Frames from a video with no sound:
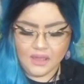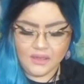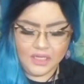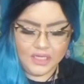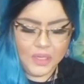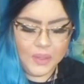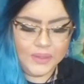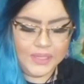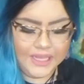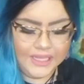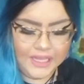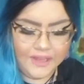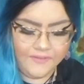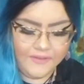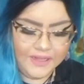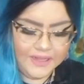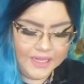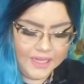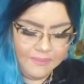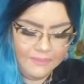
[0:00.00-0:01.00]
You know, like if
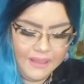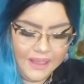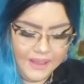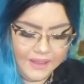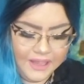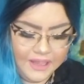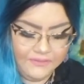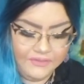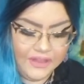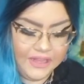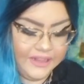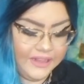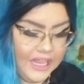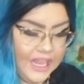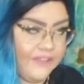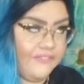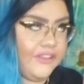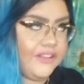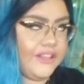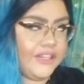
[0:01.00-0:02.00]
it
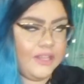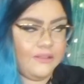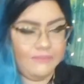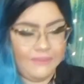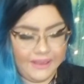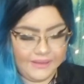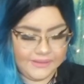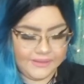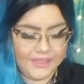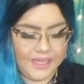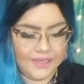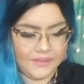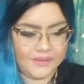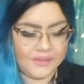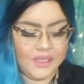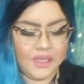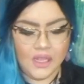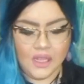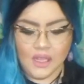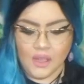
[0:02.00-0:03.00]
didn't make
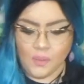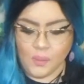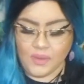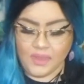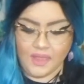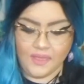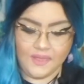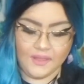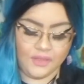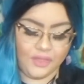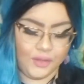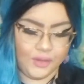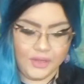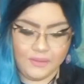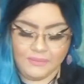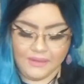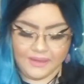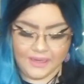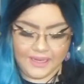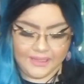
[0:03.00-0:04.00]
sense within the
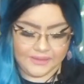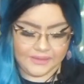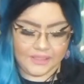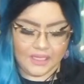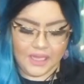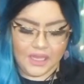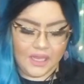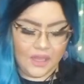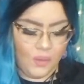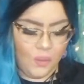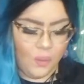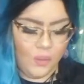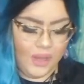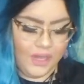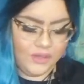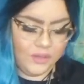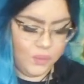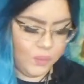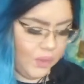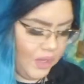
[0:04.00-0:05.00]
3 minutes,
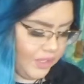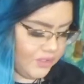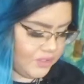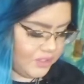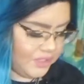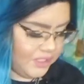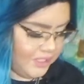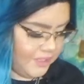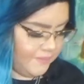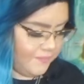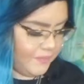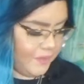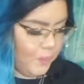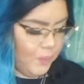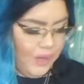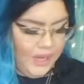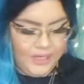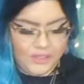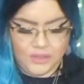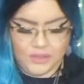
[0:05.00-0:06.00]
why you watched it?
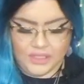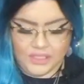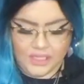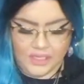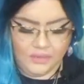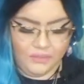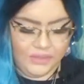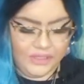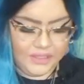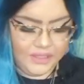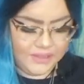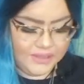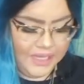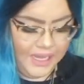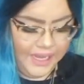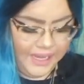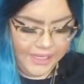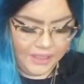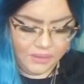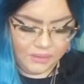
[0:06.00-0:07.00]
Why you didn't read the
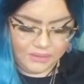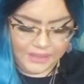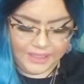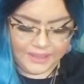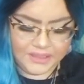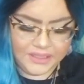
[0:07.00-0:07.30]
title? Like